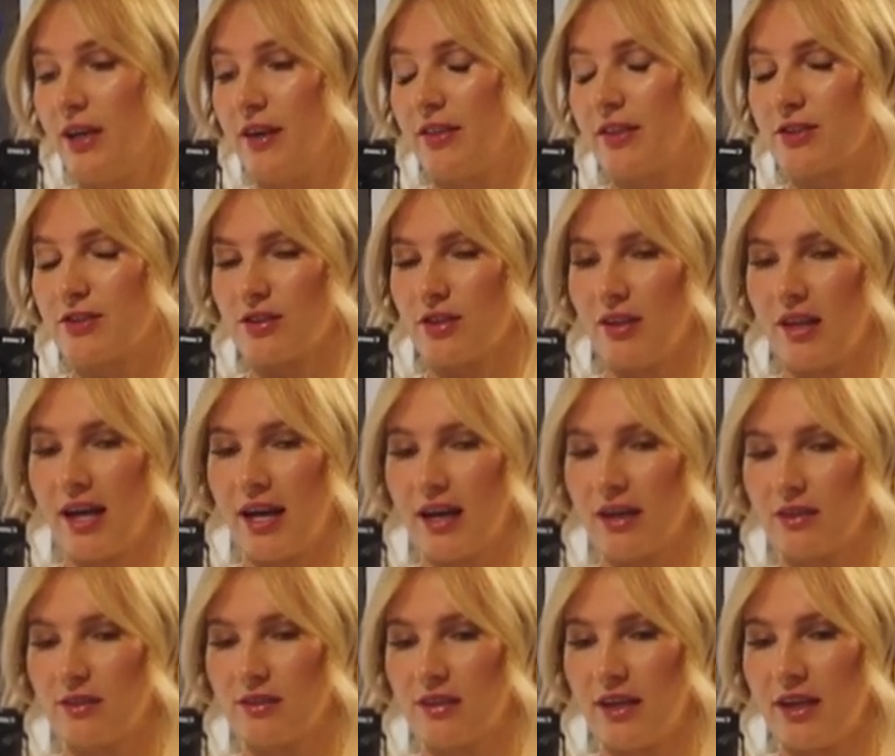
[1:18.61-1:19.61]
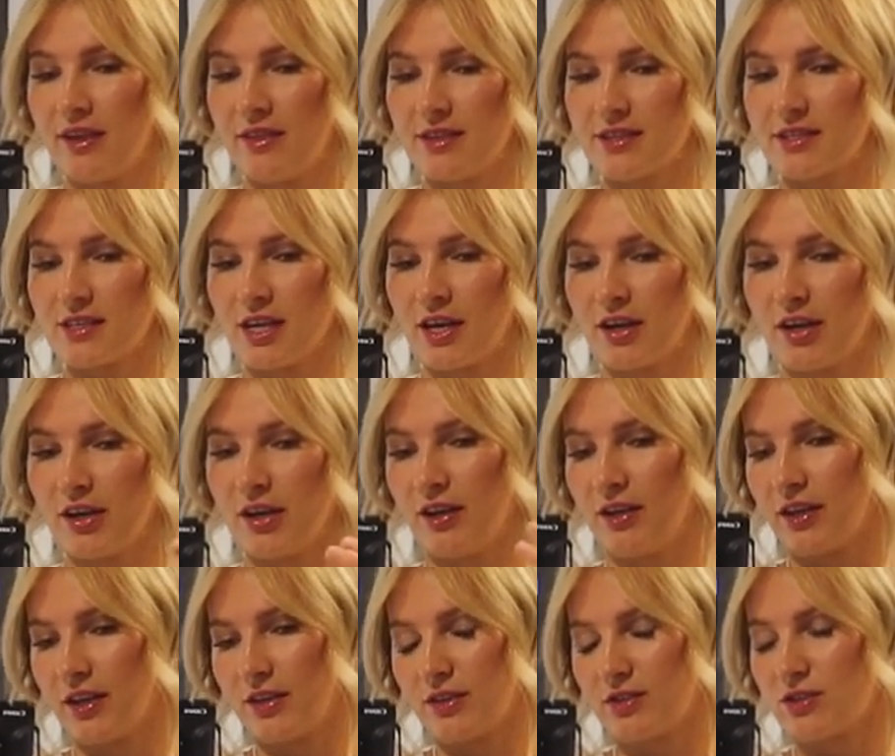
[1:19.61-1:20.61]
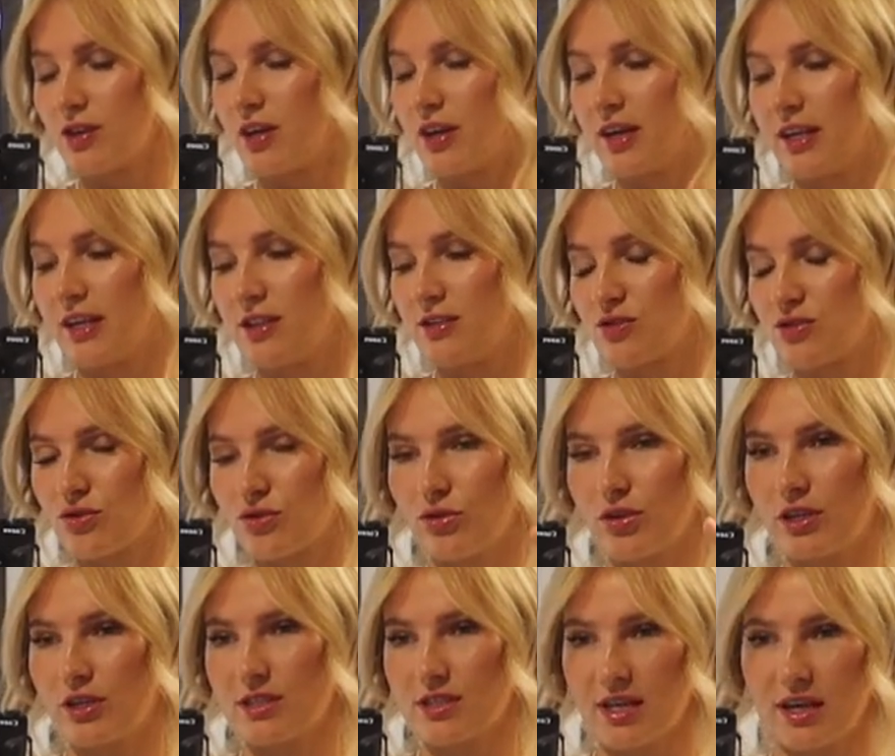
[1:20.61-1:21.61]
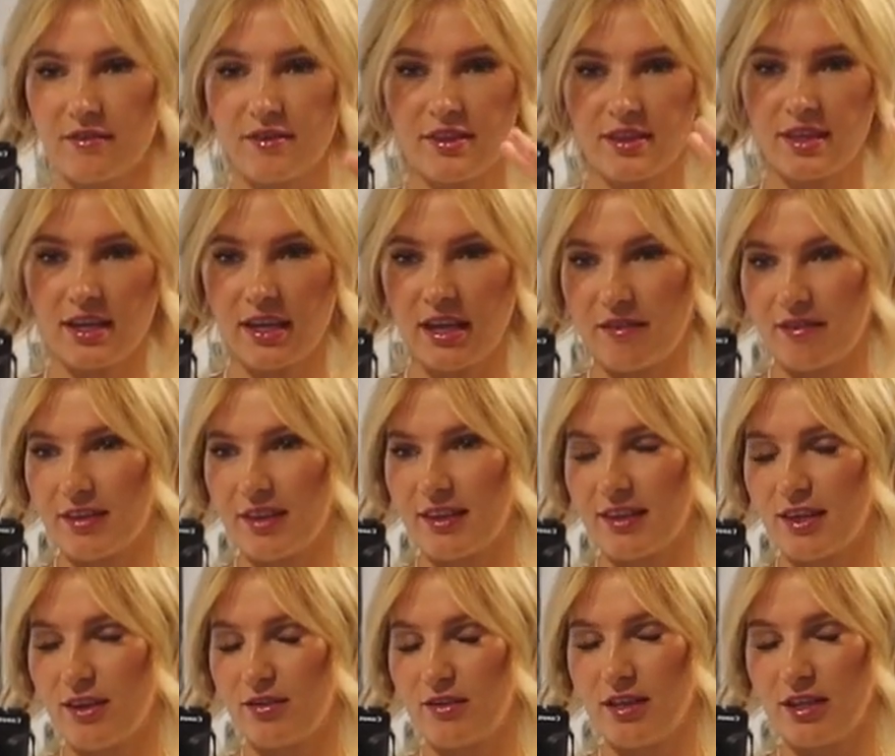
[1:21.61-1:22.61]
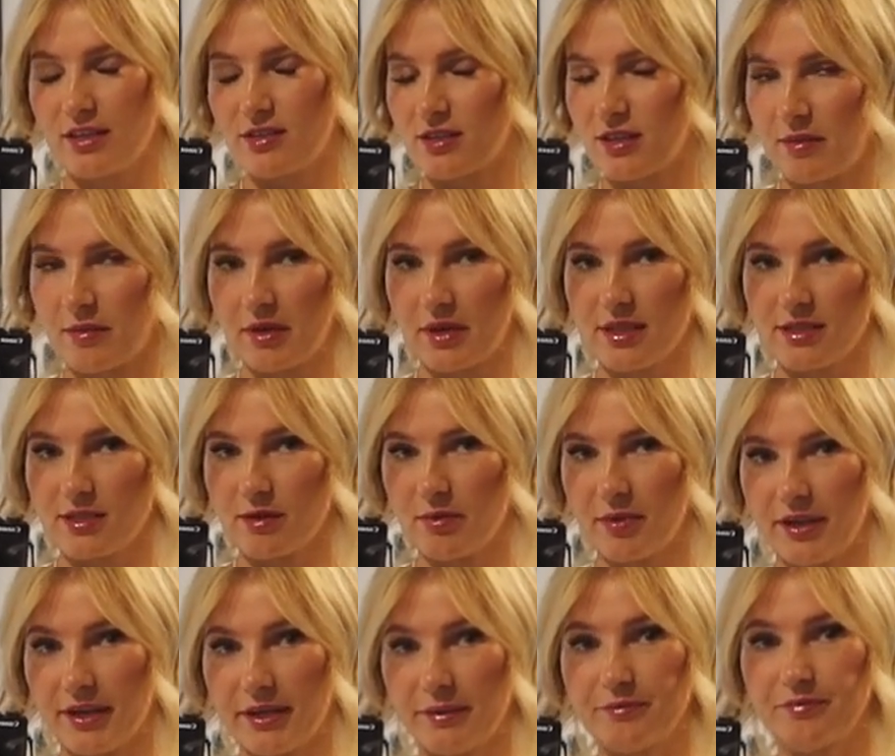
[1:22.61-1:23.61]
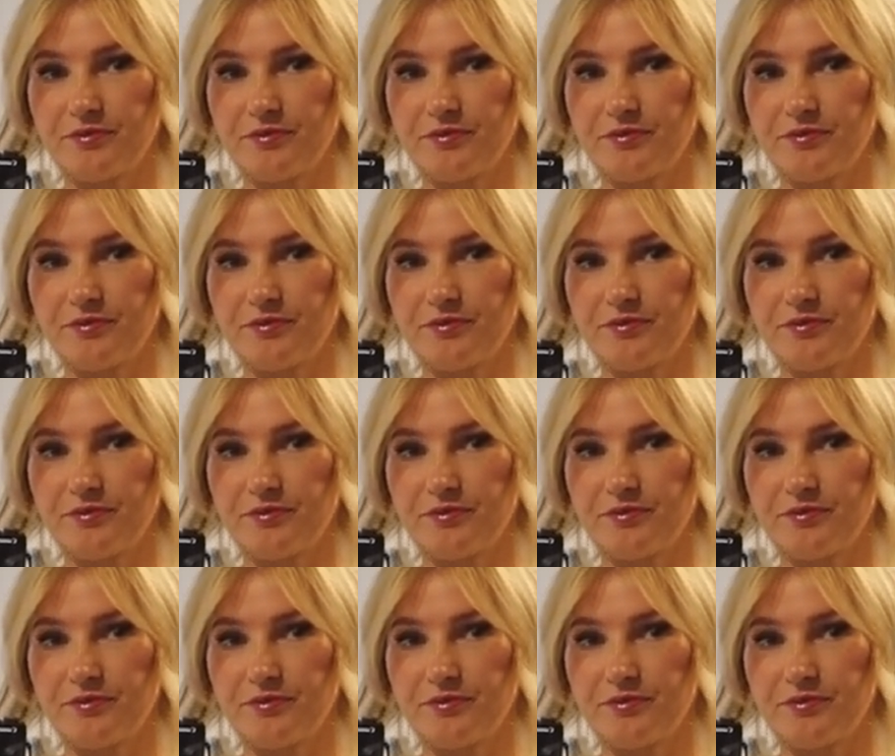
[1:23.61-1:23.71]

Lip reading: There's a lot in this area, like the Target stores, everything that you need. Sorry, my kids are playing.